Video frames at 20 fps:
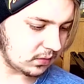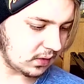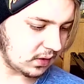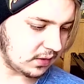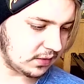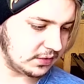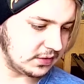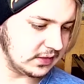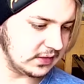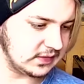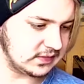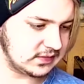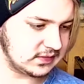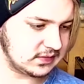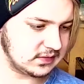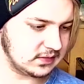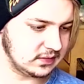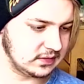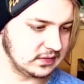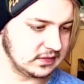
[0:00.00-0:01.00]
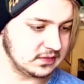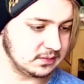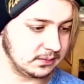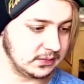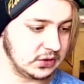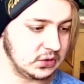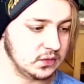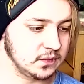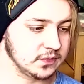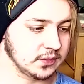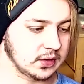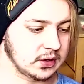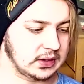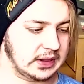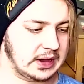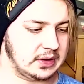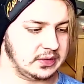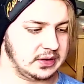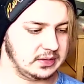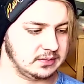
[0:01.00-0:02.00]
this this maneuver
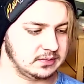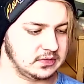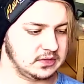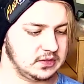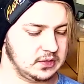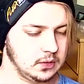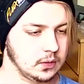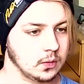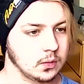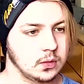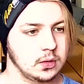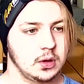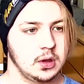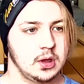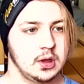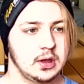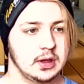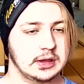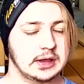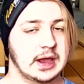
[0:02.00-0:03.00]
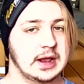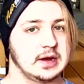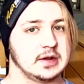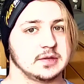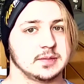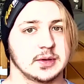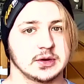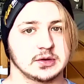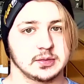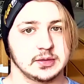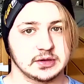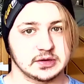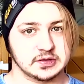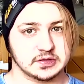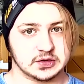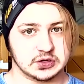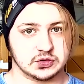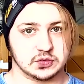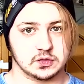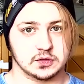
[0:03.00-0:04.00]
allowed him to gain as much religious
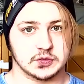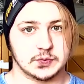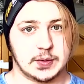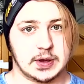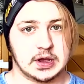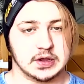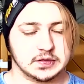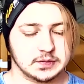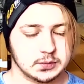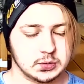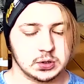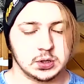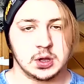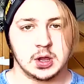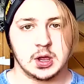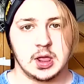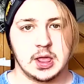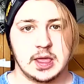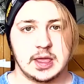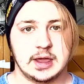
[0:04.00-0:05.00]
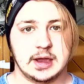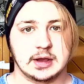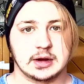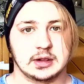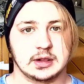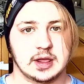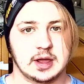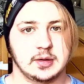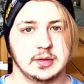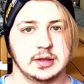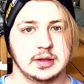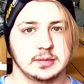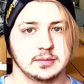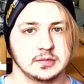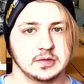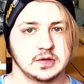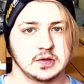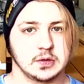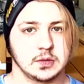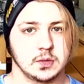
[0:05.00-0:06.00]
control as possible. It allowed him
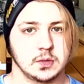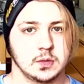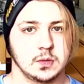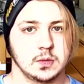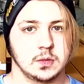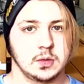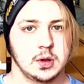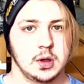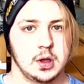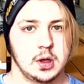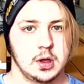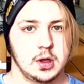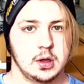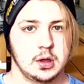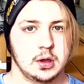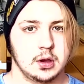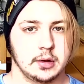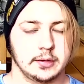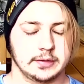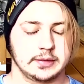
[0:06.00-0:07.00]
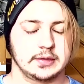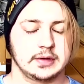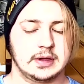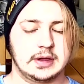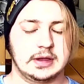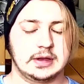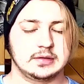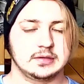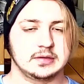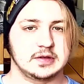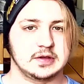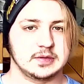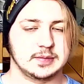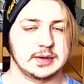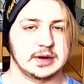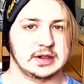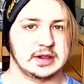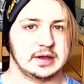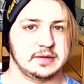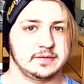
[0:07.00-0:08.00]
to, or excuse me, it
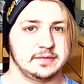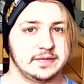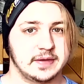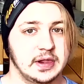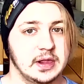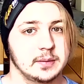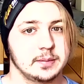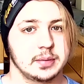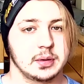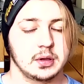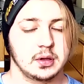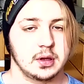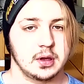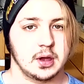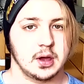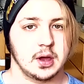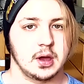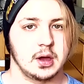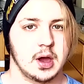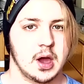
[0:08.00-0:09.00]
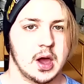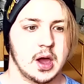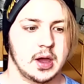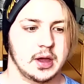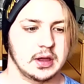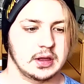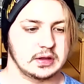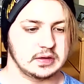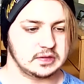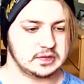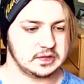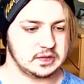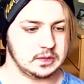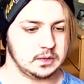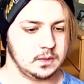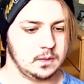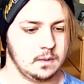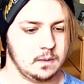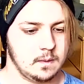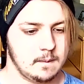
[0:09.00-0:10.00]
allowed Philip uh,
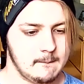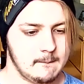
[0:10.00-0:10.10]
to